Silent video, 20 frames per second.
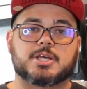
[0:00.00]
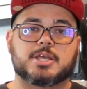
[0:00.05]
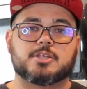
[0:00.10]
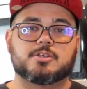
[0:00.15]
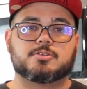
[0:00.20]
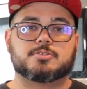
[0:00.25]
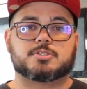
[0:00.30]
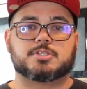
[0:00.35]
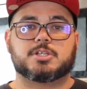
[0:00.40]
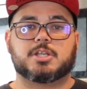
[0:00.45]
I
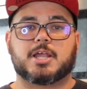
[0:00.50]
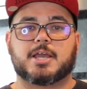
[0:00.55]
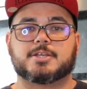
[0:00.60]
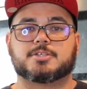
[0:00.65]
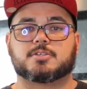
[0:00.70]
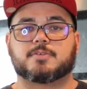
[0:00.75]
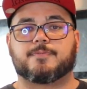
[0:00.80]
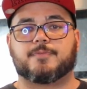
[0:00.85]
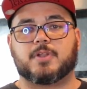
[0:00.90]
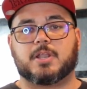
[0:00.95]
usually
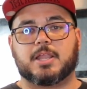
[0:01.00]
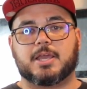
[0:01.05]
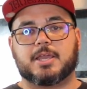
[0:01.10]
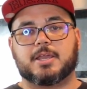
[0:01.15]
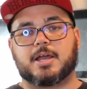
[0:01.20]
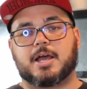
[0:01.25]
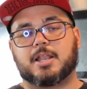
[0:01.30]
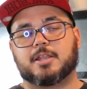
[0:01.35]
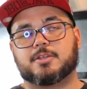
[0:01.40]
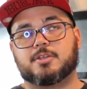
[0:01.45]
like to
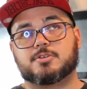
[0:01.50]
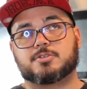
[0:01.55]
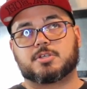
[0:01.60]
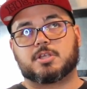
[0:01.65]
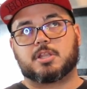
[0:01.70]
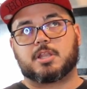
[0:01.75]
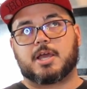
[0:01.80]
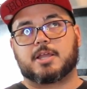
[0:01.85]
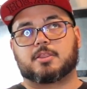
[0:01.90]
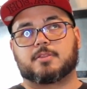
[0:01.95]
fillet. I
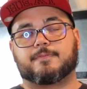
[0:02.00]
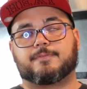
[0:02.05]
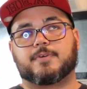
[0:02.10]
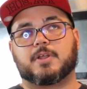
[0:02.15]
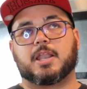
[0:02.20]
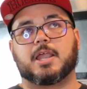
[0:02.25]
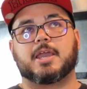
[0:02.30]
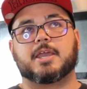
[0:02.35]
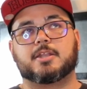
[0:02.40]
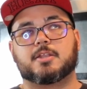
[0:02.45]
usually like to
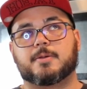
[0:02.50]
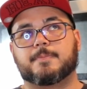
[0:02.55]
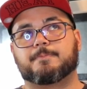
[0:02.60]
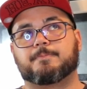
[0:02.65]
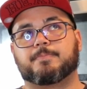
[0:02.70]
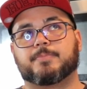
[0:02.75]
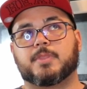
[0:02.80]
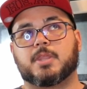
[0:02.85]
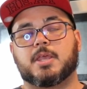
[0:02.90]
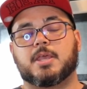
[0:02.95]
fillet
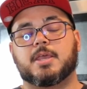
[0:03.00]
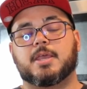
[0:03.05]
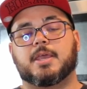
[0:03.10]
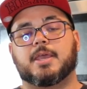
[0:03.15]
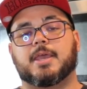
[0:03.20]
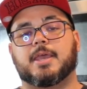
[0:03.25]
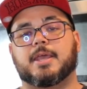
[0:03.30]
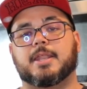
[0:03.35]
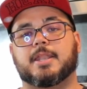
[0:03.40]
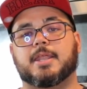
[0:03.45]
them
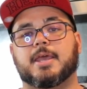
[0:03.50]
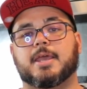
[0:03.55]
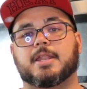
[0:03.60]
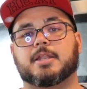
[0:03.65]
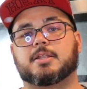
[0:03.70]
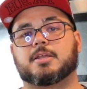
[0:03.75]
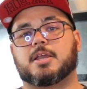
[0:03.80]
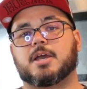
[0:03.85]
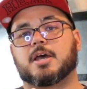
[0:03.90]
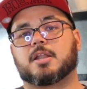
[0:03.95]
and
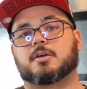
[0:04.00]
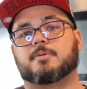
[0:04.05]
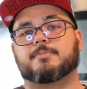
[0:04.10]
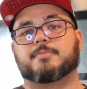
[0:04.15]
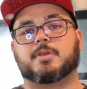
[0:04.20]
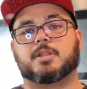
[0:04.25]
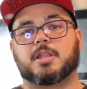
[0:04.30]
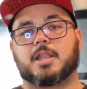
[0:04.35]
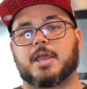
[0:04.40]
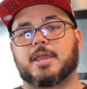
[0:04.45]
then cut
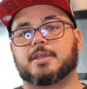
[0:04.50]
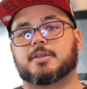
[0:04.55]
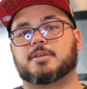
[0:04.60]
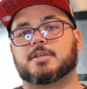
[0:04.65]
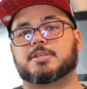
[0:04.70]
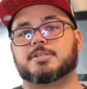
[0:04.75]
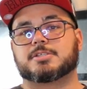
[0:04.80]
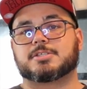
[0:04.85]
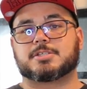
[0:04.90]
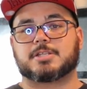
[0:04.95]
them like
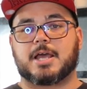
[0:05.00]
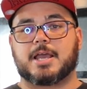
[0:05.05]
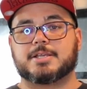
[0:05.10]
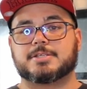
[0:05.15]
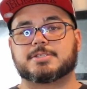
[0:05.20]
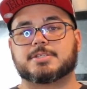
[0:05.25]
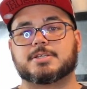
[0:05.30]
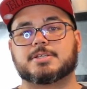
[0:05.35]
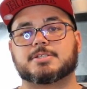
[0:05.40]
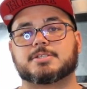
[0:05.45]
in
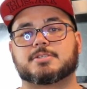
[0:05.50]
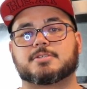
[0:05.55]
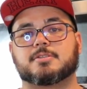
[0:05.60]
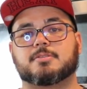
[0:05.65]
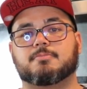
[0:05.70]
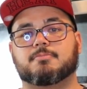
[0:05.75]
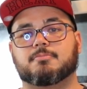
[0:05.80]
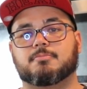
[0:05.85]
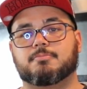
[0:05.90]
slices,